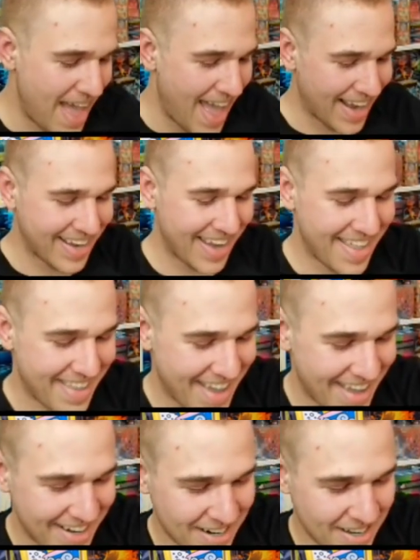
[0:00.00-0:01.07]
pack. And
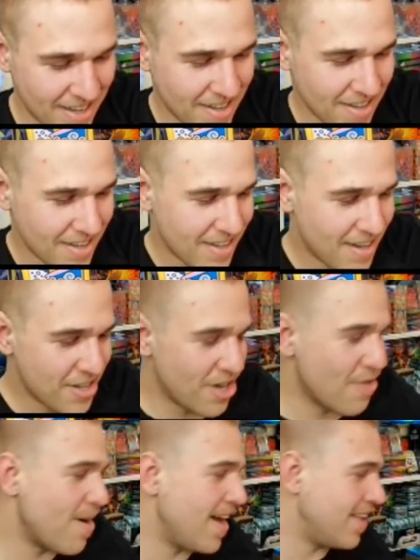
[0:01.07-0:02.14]
then, you know